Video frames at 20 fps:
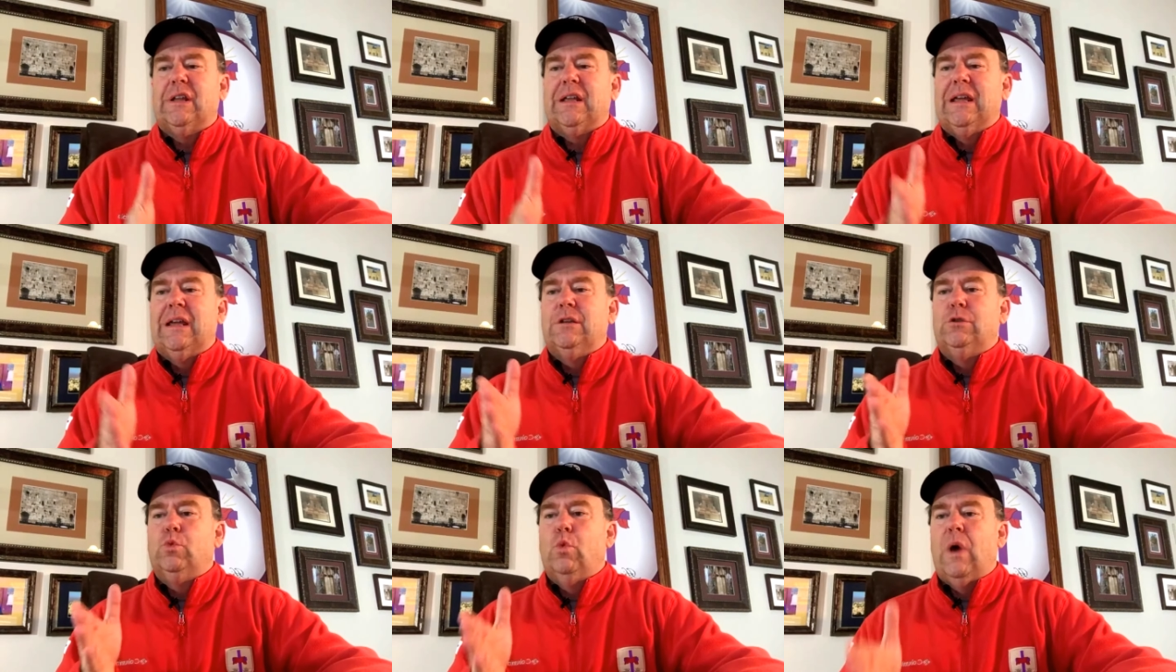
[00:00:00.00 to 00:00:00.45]

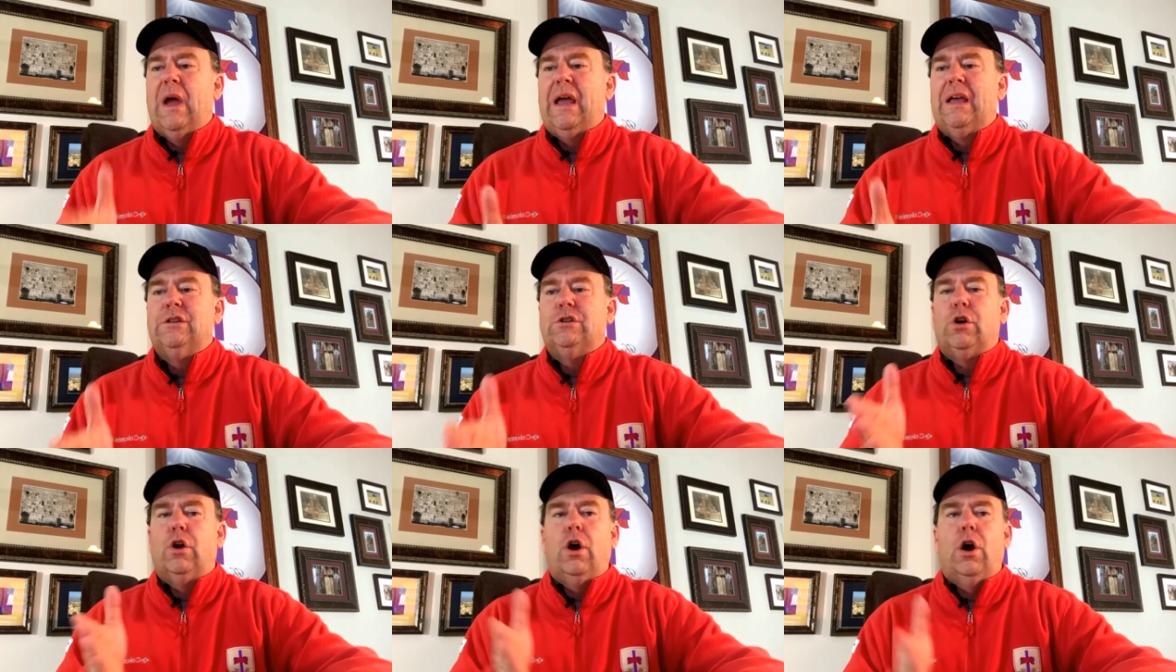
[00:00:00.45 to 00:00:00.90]
his
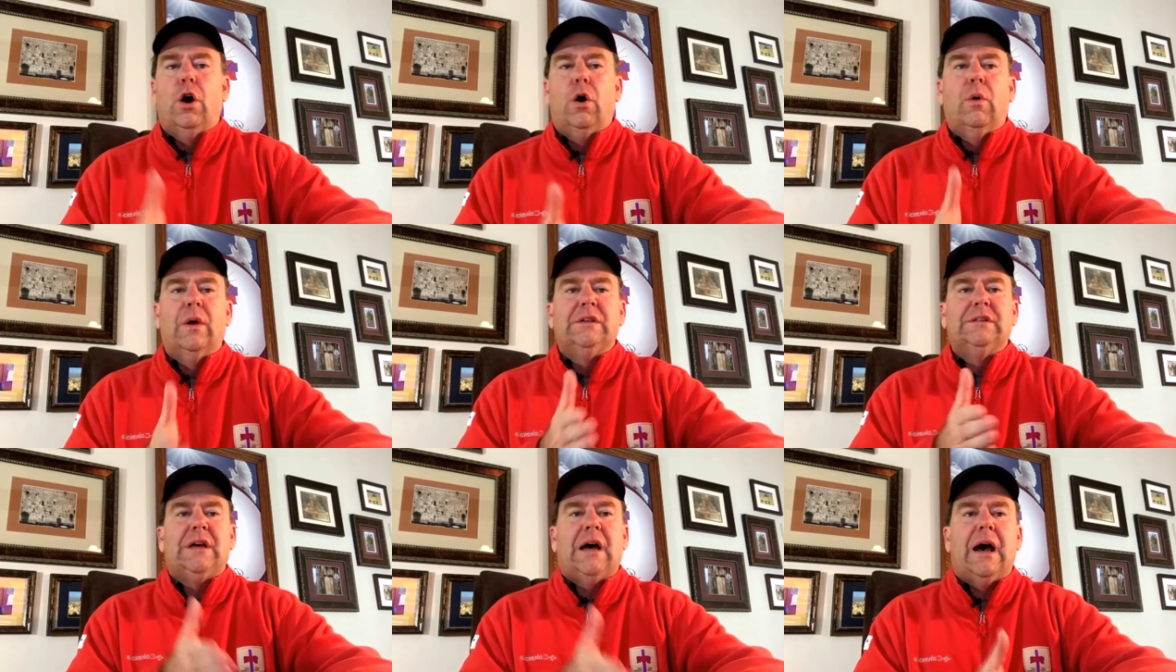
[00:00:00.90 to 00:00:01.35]
ways are
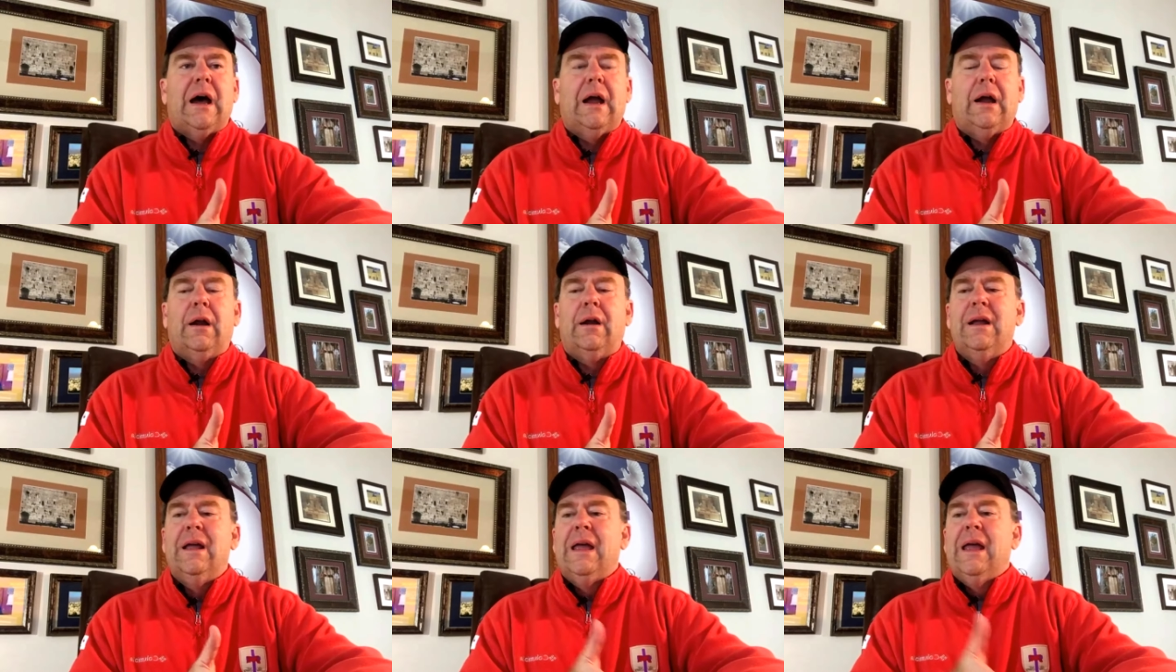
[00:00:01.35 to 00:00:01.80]
always
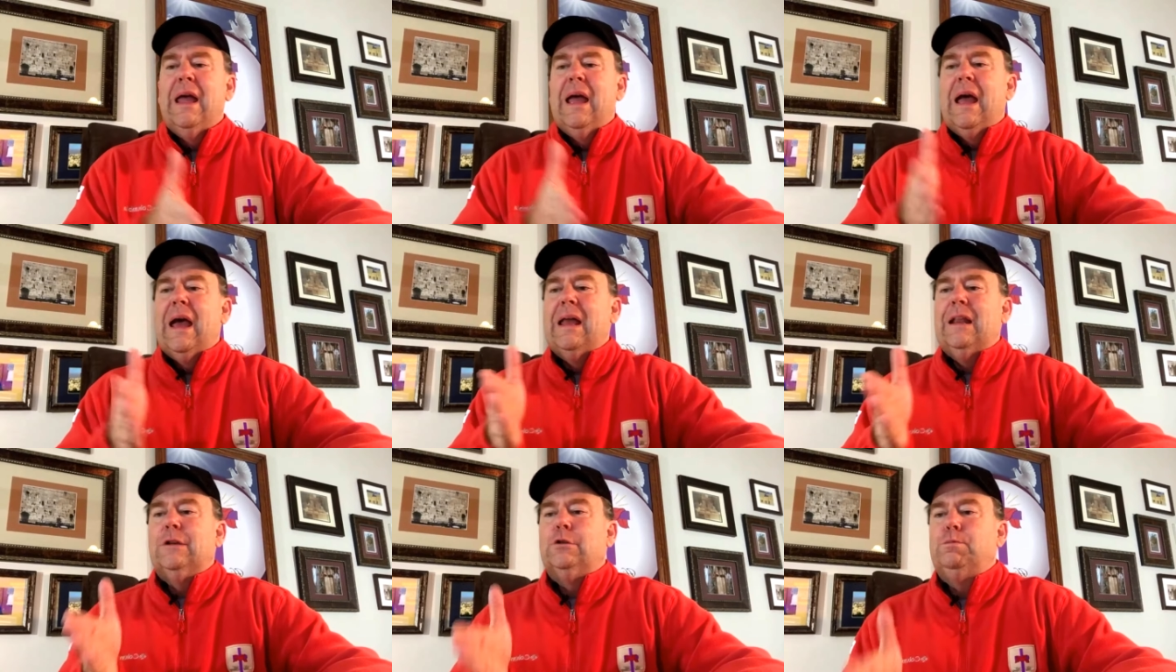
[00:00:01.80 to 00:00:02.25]
higher,
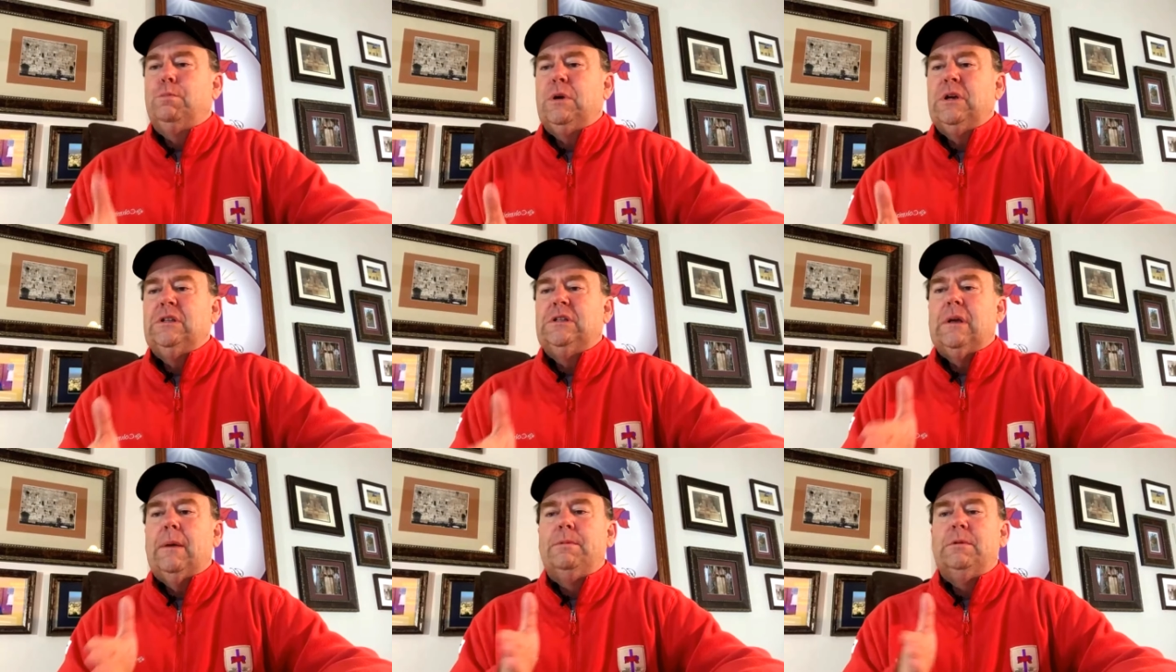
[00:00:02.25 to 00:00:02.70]
and his
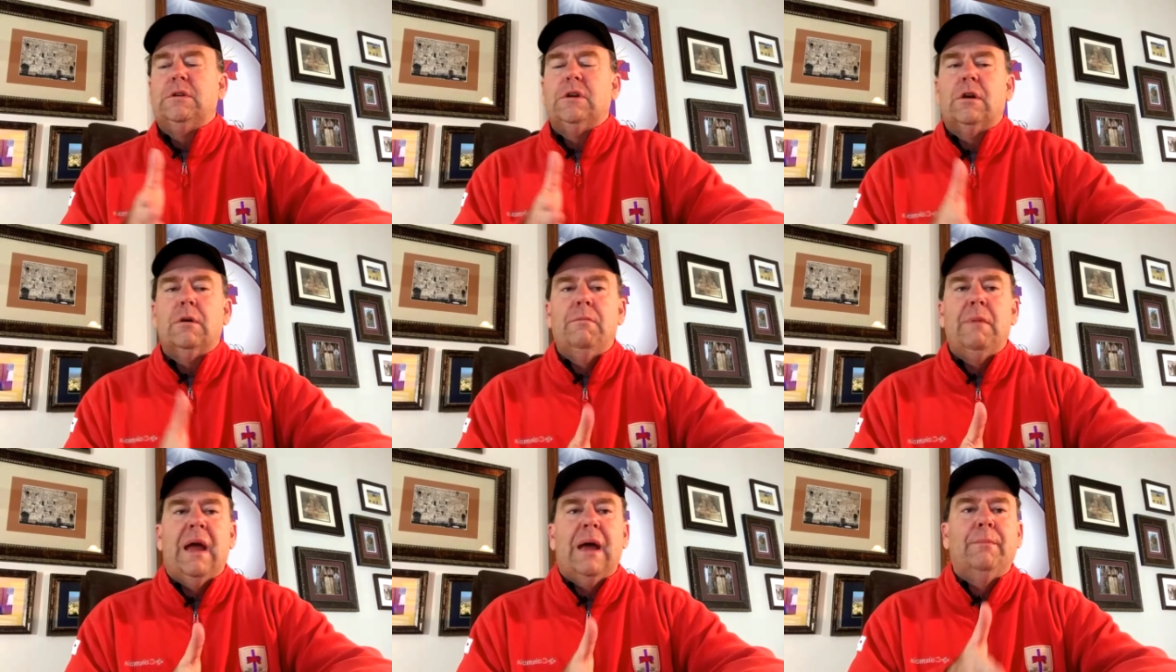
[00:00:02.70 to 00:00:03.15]
precepts and
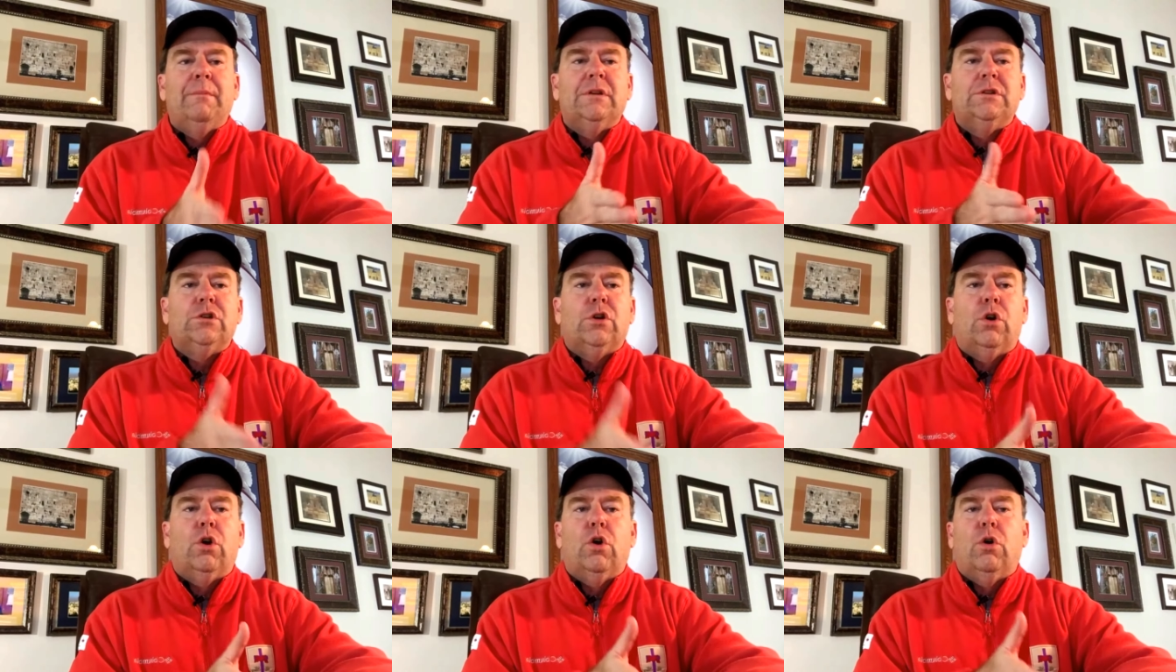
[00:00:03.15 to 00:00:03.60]

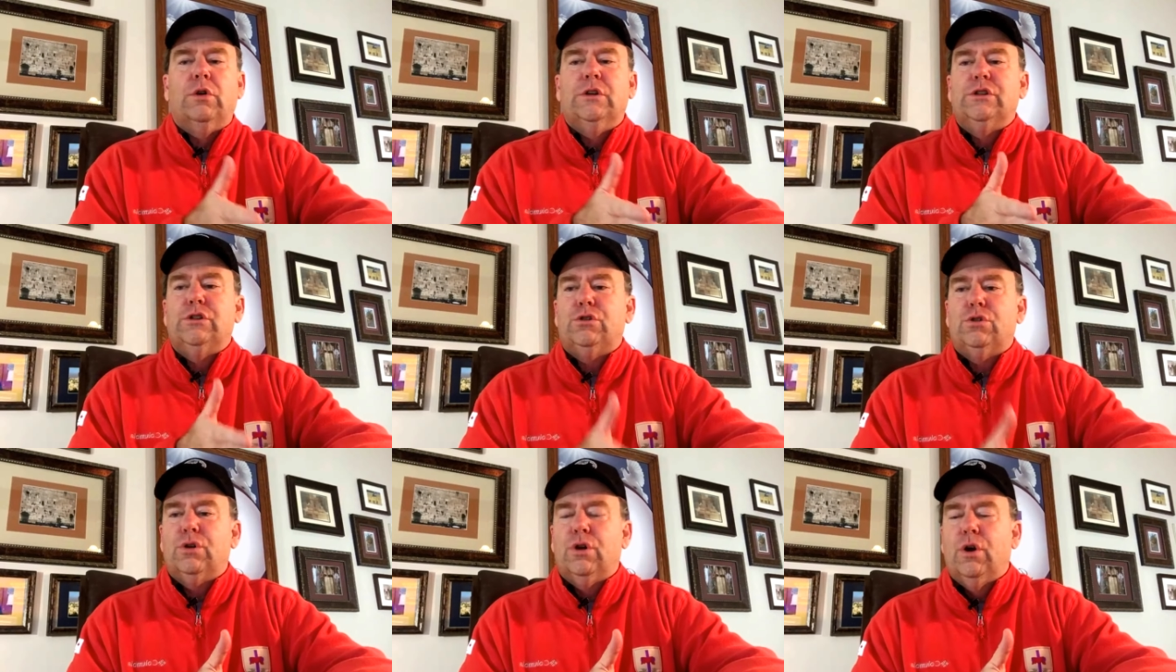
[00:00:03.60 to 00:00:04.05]
commandments are
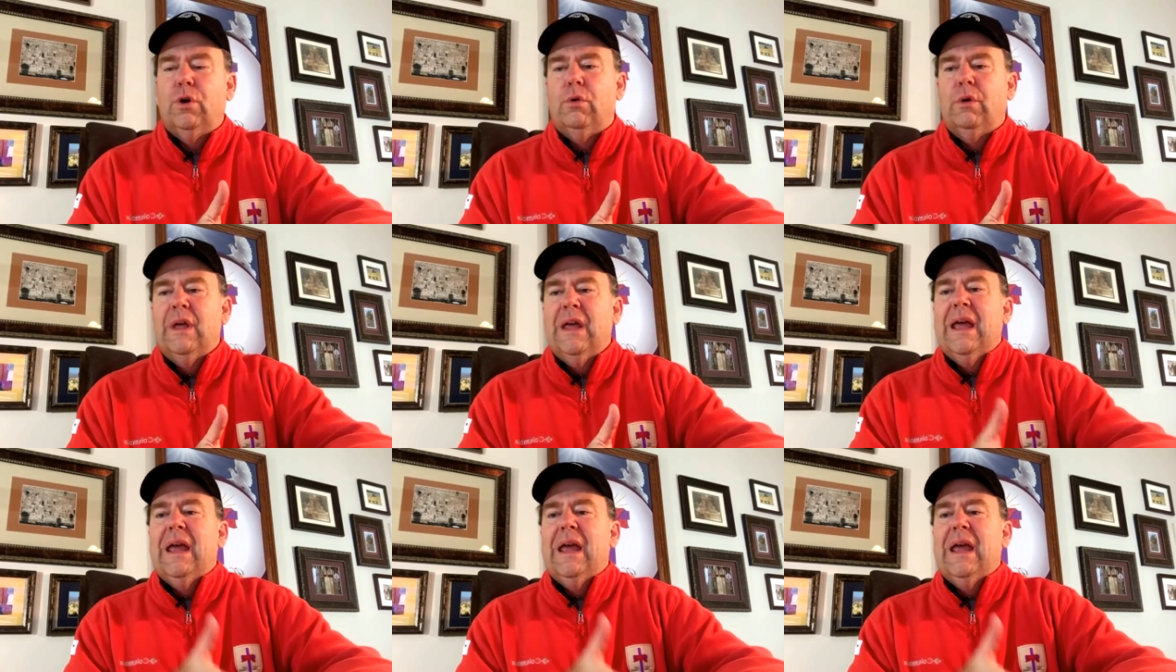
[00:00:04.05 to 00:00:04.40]
always true.